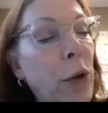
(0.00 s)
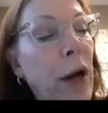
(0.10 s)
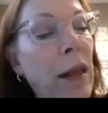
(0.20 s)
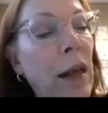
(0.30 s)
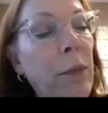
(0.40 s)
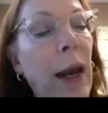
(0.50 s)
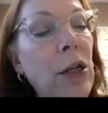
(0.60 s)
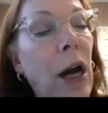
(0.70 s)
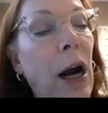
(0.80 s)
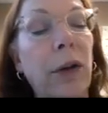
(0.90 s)
put on that
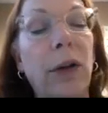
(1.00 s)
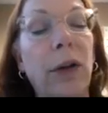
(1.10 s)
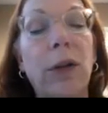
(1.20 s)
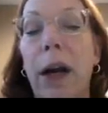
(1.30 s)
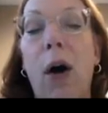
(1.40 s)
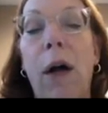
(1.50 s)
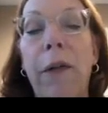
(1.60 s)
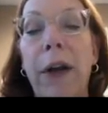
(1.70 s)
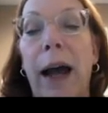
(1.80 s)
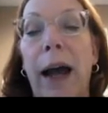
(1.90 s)
page are included on
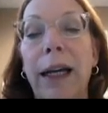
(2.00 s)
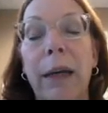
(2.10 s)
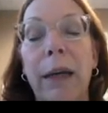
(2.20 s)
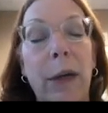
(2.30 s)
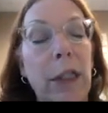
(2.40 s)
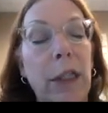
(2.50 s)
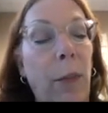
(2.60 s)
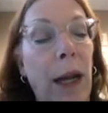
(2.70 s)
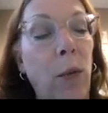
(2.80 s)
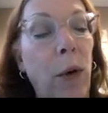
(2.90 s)
all the documents,
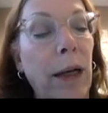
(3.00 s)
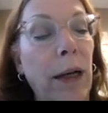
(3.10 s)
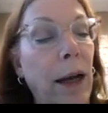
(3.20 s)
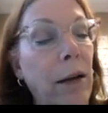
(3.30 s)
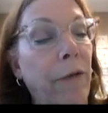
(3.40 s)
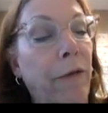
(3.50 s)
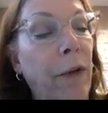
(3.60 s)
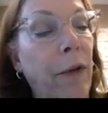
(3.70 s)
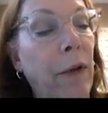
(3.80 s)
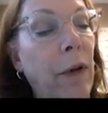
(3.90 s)
depending on what kind of
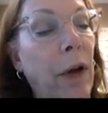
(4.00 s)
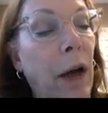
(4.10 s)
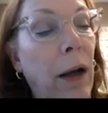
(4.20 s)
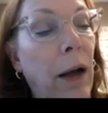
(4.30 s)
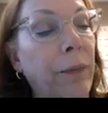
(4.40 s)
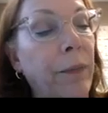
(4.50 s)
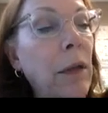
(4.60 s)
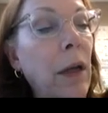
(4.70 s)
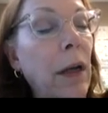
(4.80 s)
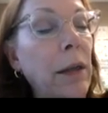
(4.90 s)

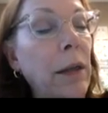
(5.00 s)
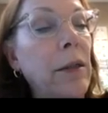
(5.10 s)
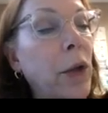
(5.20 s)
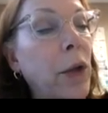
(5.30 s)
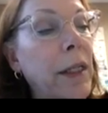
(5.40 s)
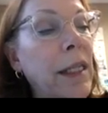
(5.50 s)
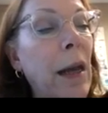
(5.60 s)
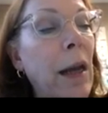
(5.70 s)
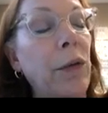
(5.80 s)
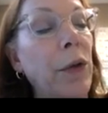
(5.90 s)
Toolkit CMA
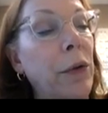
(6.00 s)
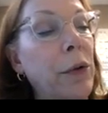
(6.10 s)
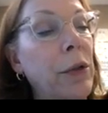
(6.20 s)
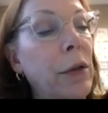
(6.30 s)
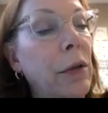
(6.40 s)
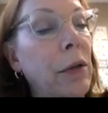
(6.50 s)
document you use.